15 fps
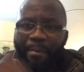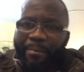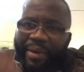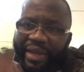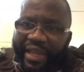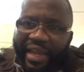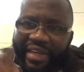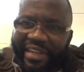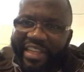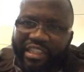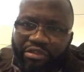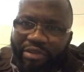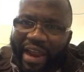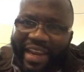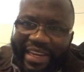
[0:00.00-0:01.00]
bringing this
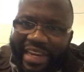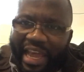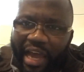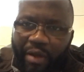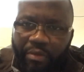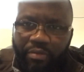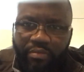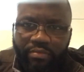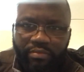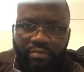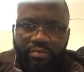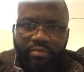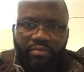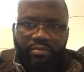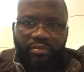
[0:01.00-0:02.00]
right now.
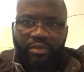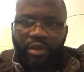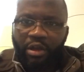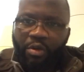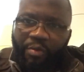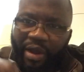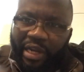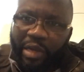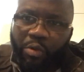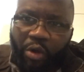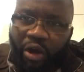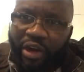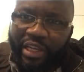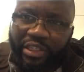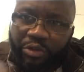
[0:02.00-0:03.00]
When the
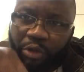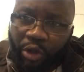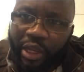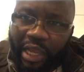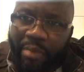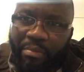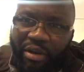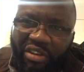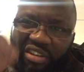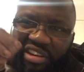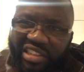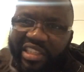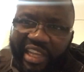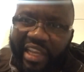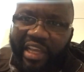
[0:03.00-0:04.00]
world is looking but not
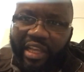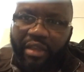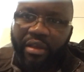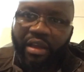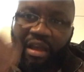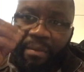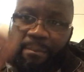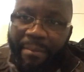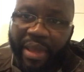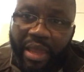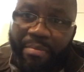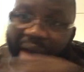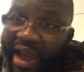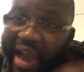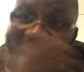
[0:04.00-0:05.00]
seeing, me,
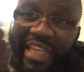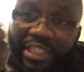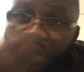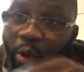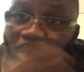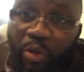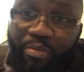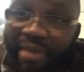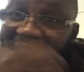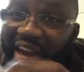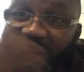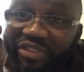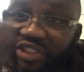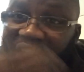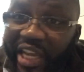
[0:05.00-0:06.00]
my eyes are open, man.
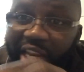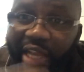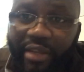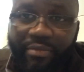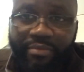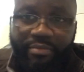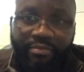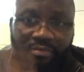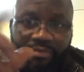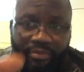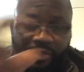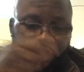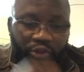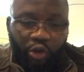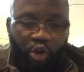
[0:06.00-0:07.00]
I've seen it.
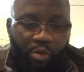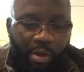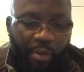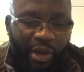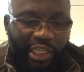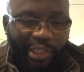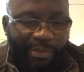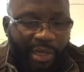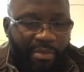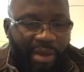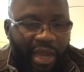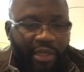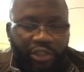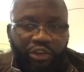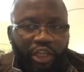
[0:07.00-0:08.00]
So Uber, watch me,
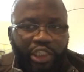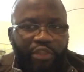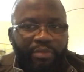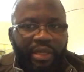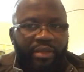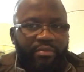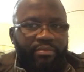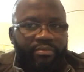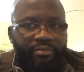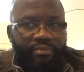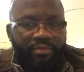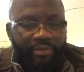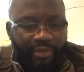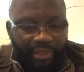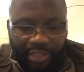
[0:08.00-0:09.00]
man. Trust me.
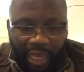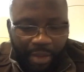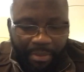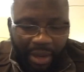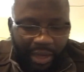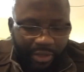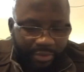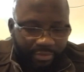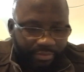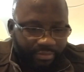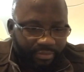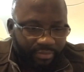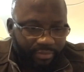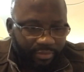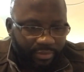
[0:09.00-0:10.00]
Yeah, man.
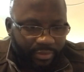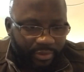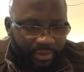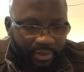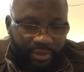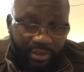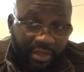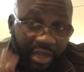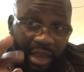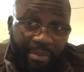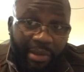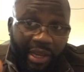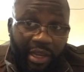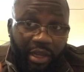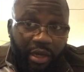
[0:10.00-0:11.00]
I'm
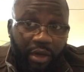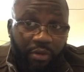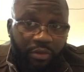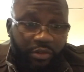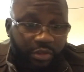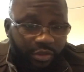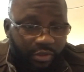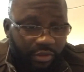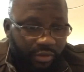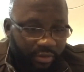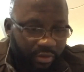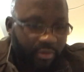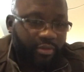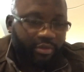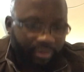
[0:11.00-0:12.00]
getting close.
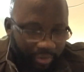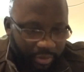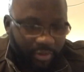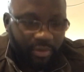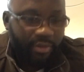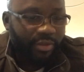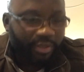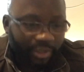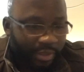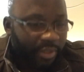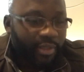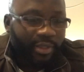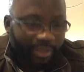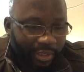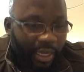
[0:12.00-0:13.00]

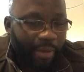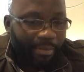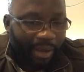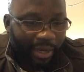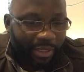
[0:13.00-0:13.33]
Yeah, man.